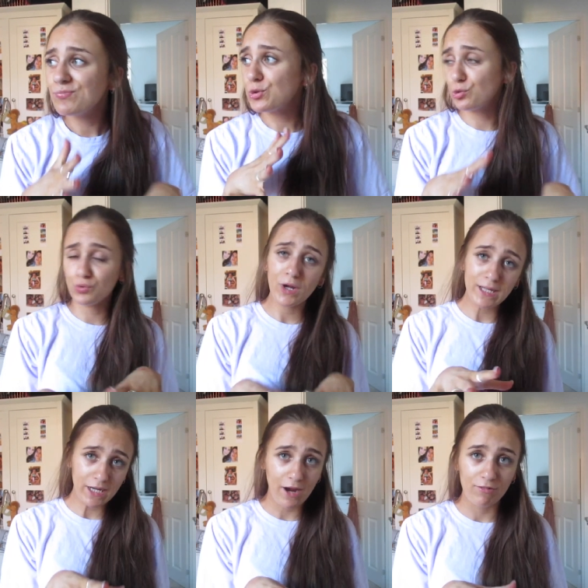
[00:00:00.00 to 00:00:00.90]
trial
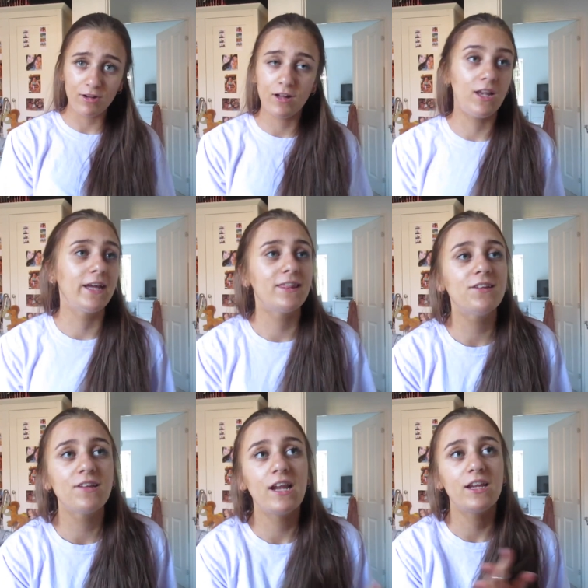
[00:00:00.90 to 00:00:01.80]
and error, like
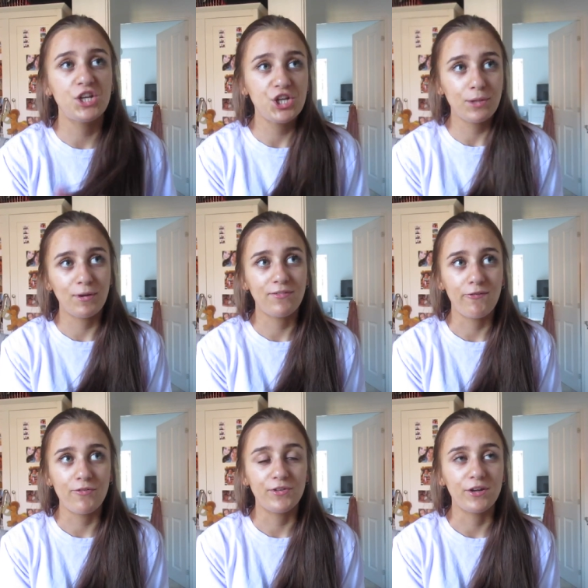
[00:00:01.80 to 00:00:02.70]
these are literally my
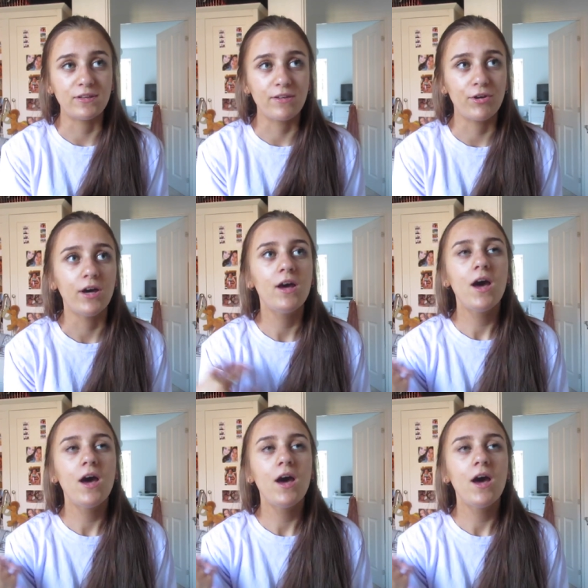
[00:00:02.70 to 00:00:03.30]
favourite videos ever.